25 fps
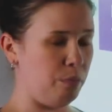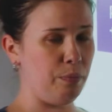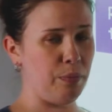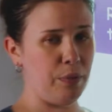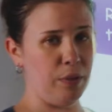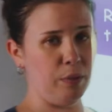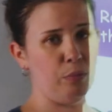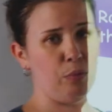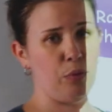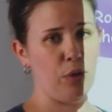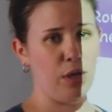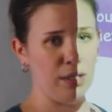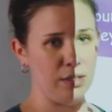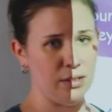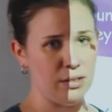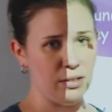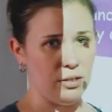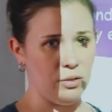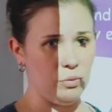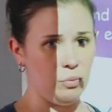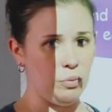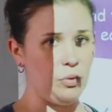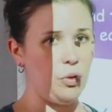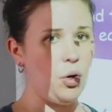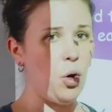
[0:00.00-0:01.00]
be
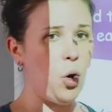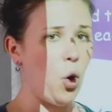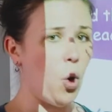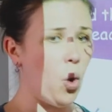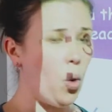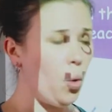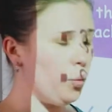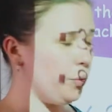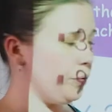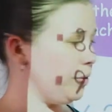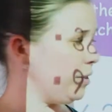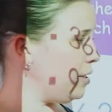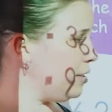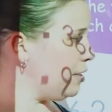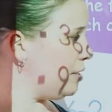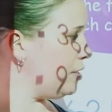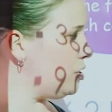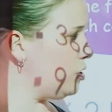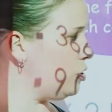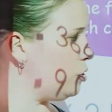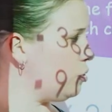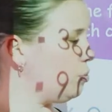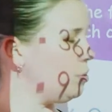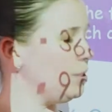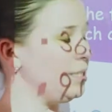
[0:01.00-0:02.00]
present with only
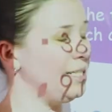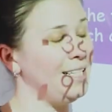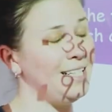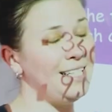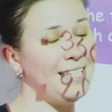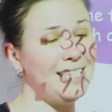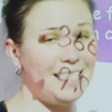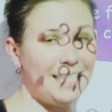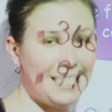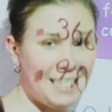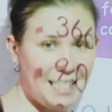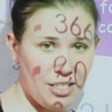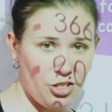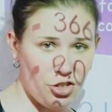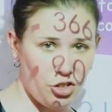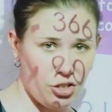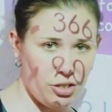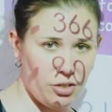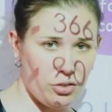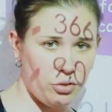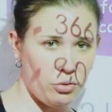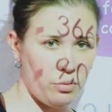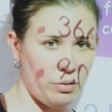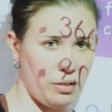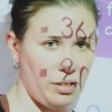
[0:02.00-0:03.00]
these 3
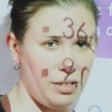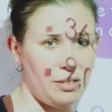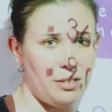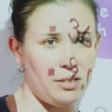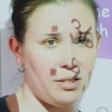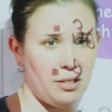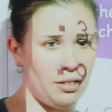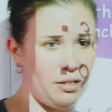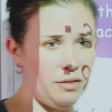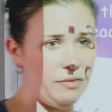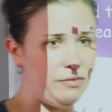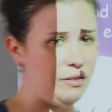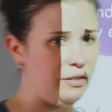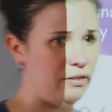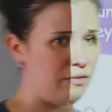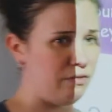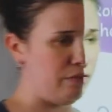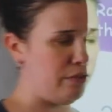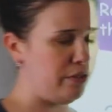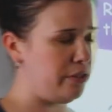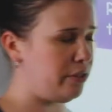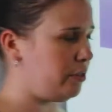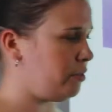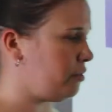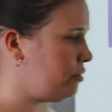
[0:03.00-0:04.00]
digits or these significant
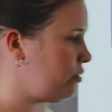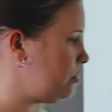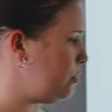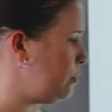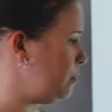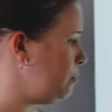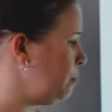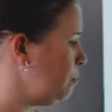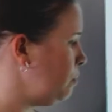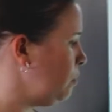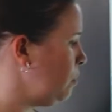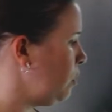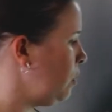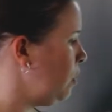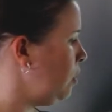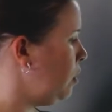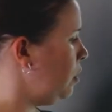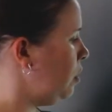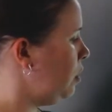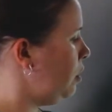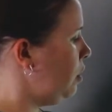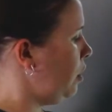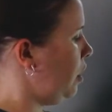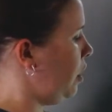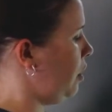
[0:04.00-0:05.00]
figures?
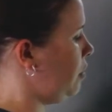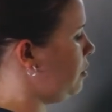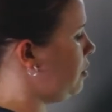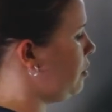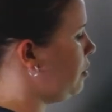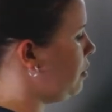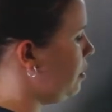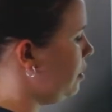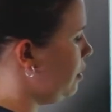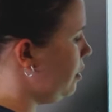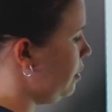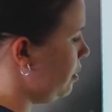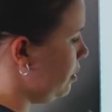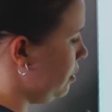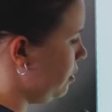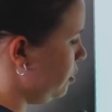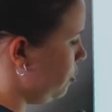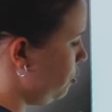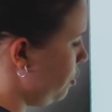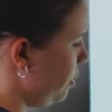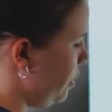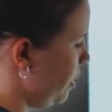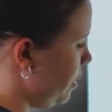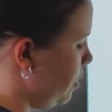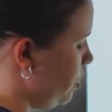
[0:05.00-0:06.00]
And the
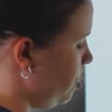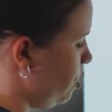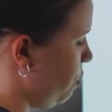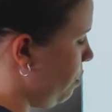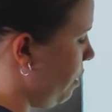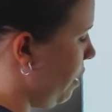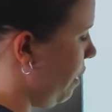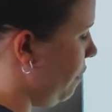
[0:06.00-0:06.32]
trick is you